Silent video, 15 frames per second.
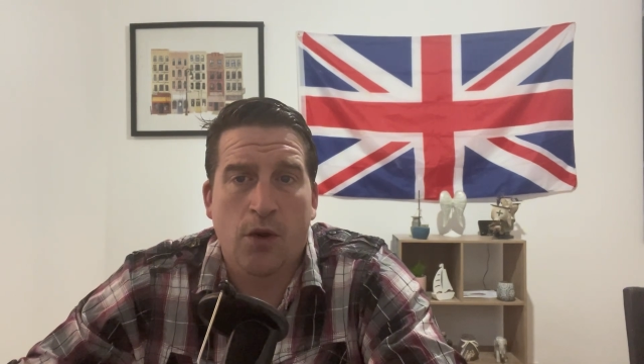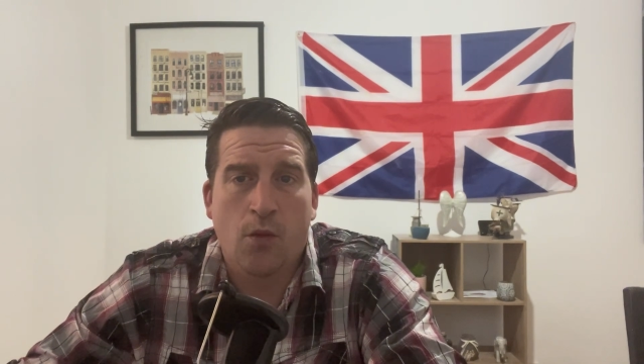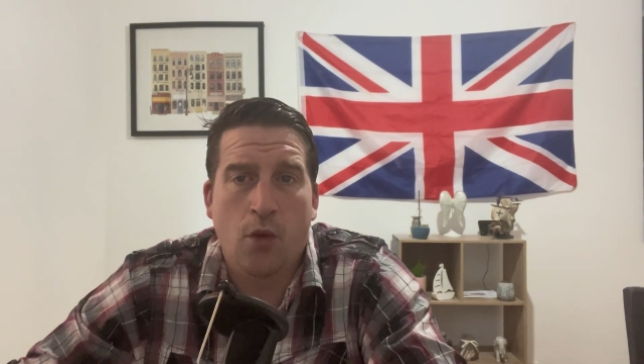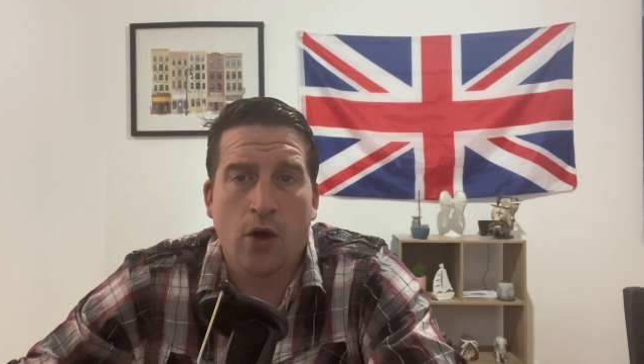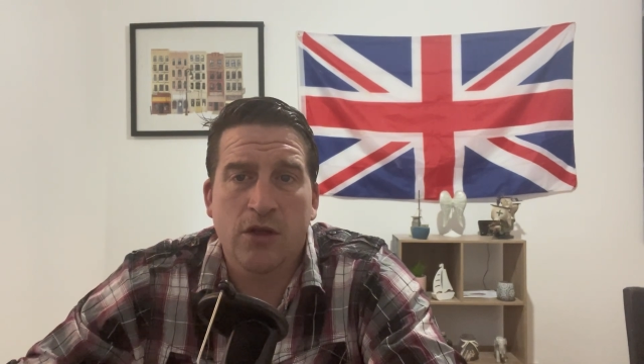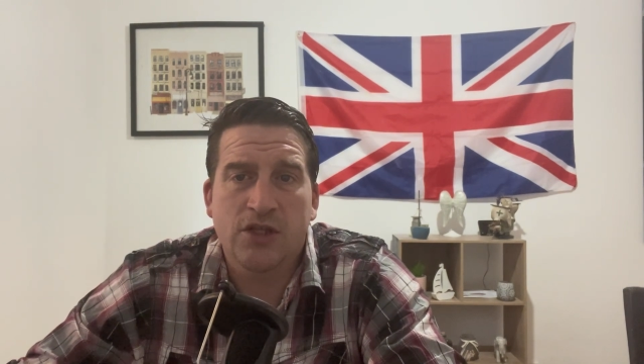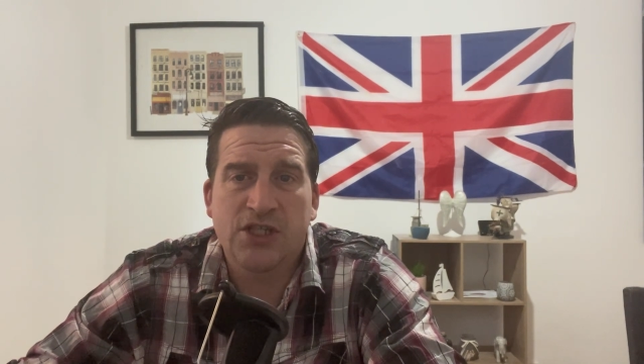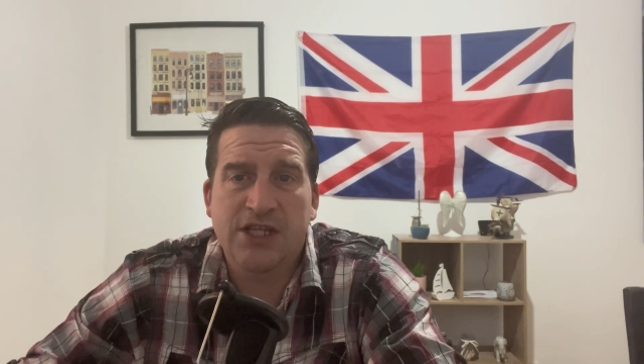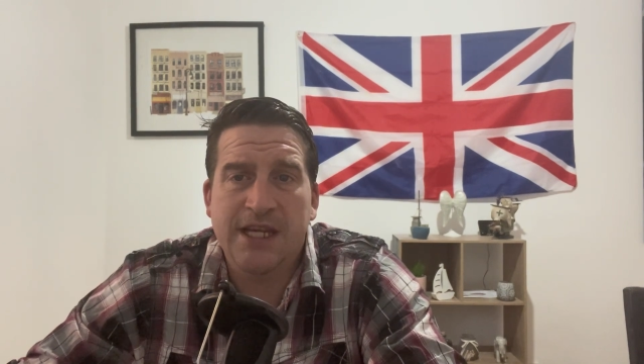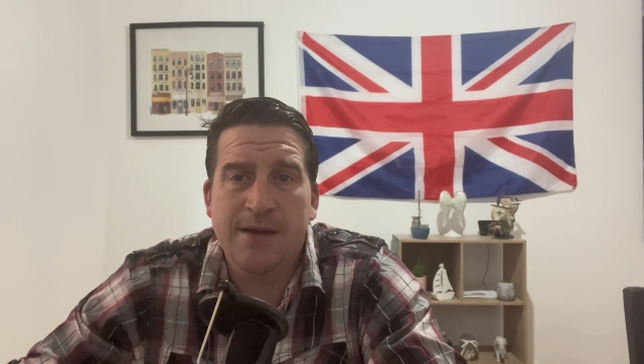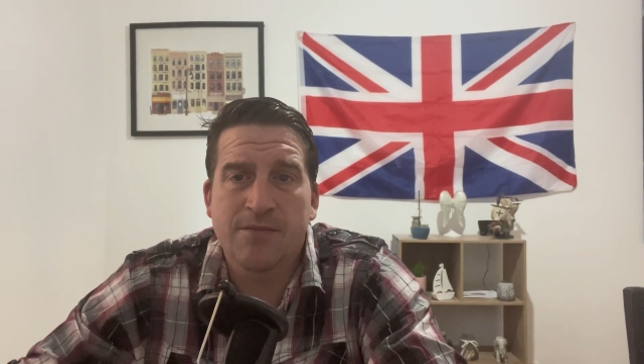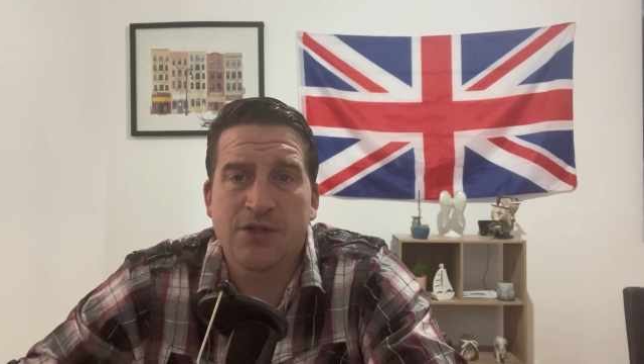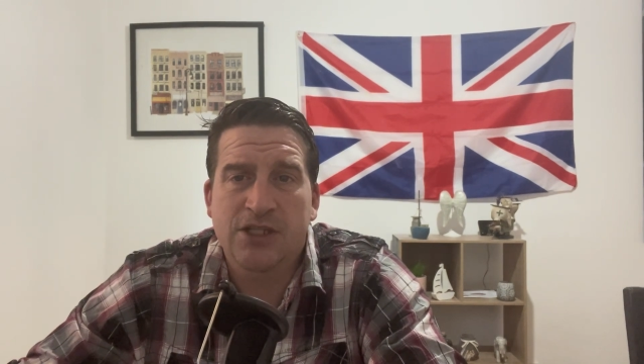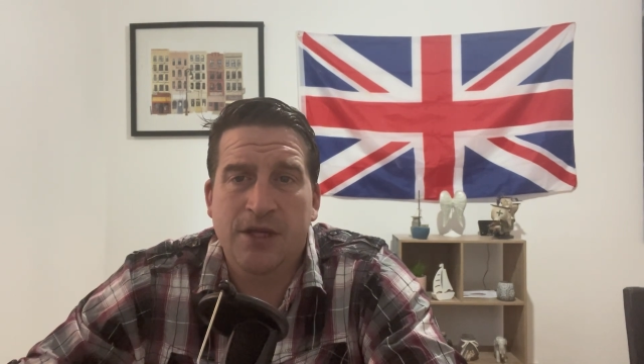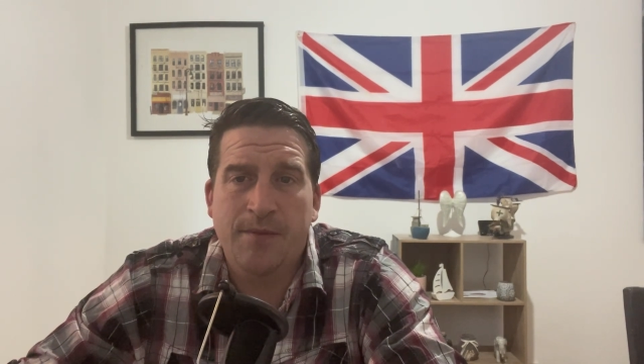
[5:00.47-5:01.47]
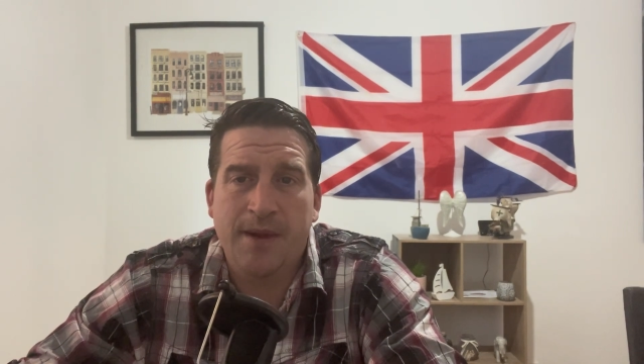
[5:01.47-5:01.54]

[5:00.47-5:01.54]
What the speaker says: and what seems to